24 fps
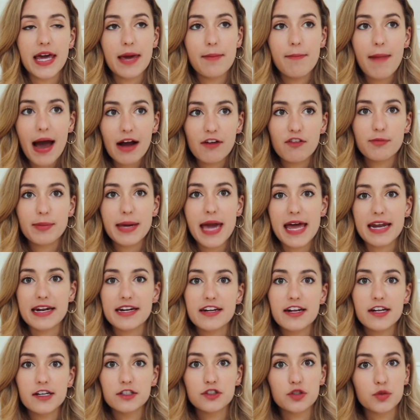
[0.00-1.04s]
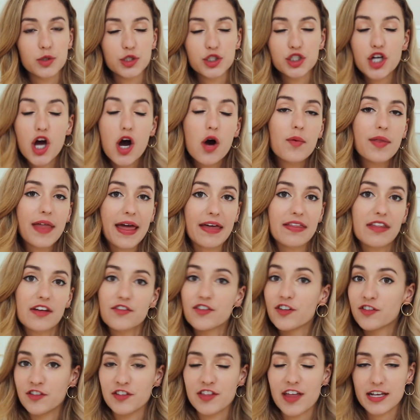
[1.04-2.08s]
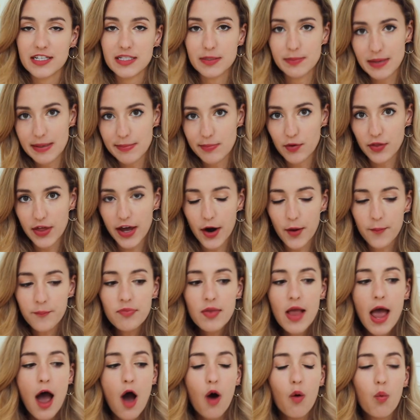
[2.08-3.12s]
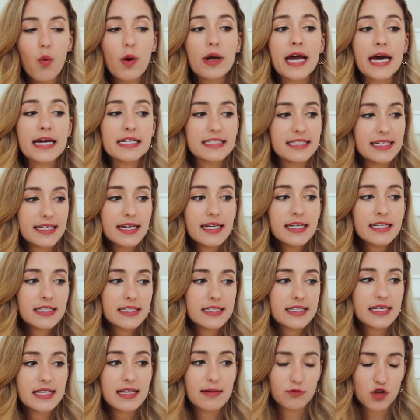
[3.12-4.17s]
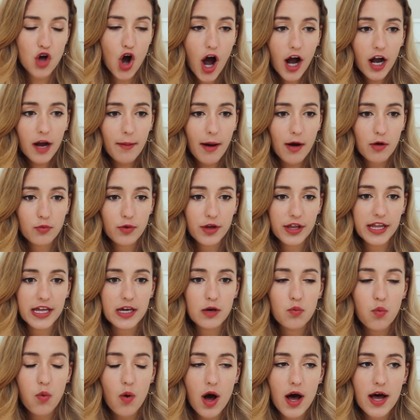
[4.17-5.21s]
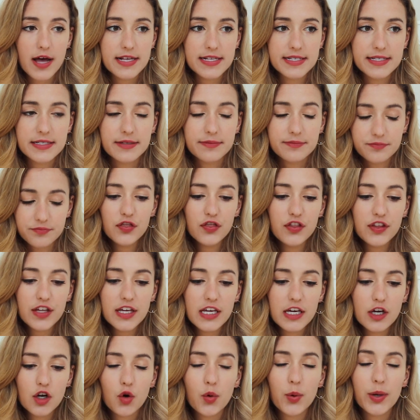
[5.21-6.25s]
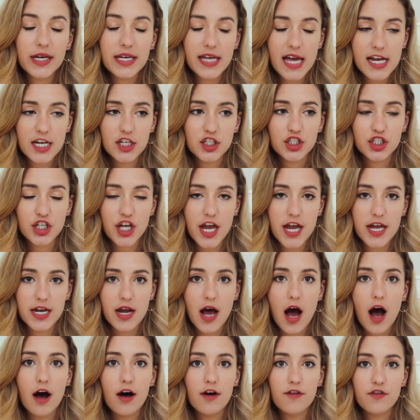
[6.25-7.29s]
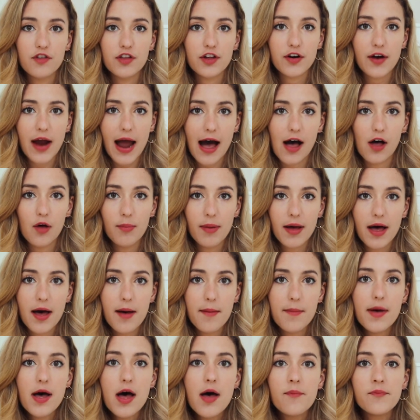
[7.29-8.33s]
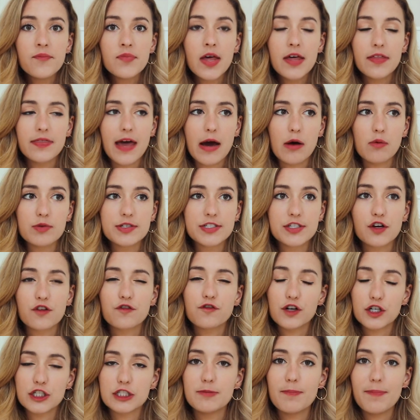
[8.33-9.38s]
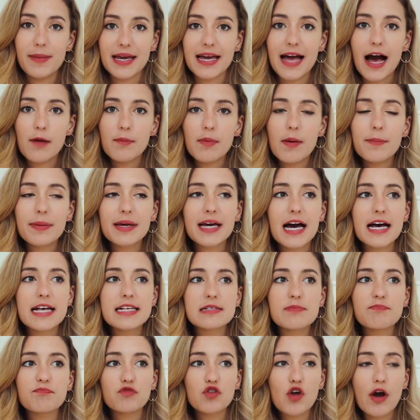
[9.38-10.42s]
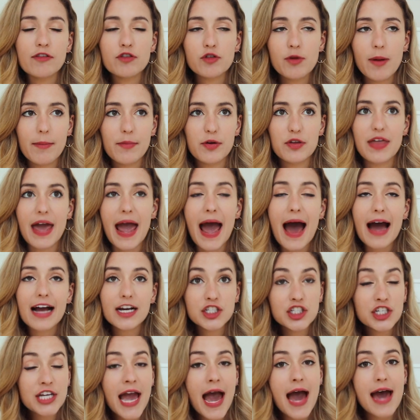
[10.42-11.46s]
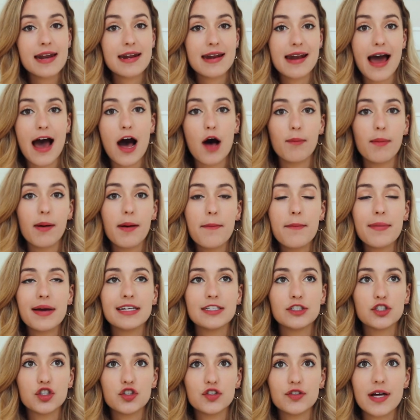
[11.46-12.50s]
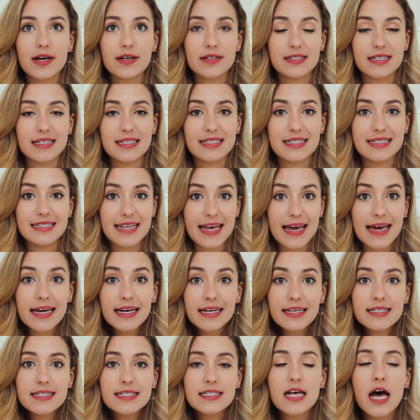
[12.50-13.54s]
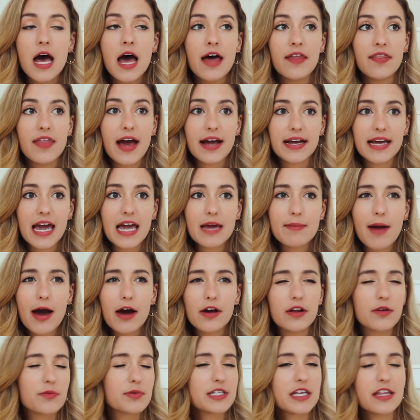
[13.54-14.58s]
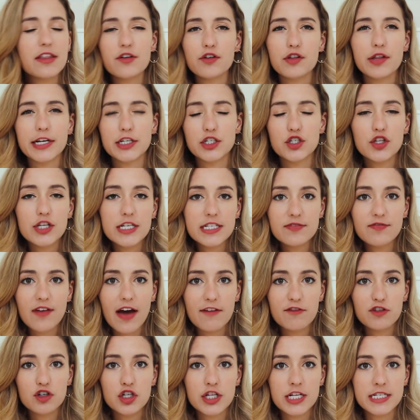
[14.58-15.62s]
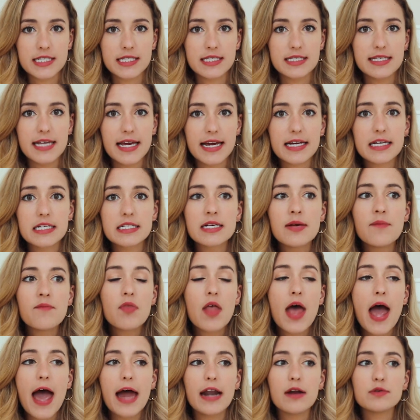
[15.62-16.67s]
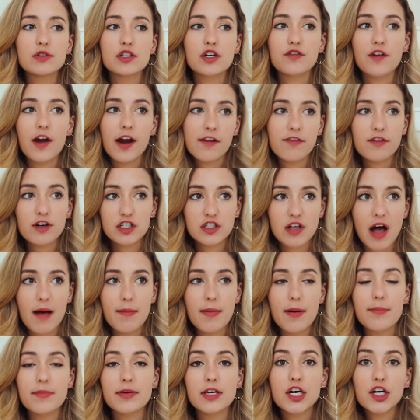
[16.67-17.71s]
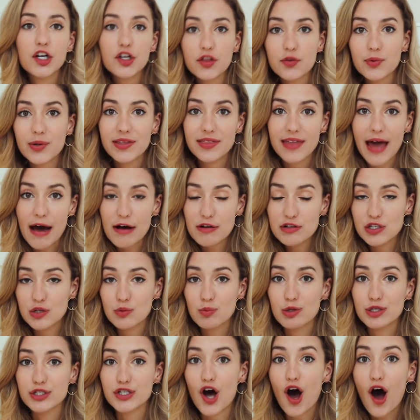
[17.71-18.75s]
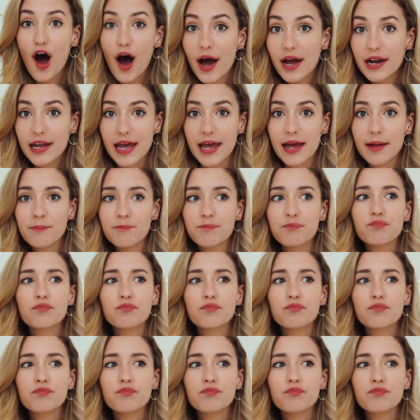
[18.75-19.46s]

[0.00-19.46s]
came back from Canada to do a show, and they had like 50,000 people there. What I didn't see them talk about really was the creation of their album. That was their first big album, because you have to remember, they actually had an album in 2006 that came out. It was either like 2005 or 2006, and it was their very first album. Year 3000 was on it,